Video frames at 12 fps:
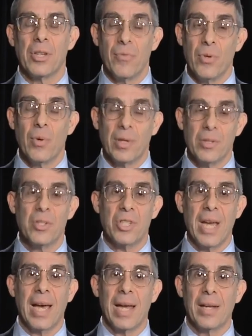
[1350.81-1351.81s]
if you
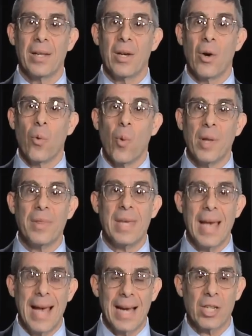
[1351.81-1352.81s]
understand what
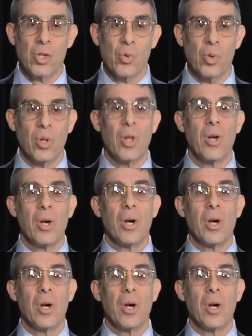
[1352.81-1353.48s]
the actual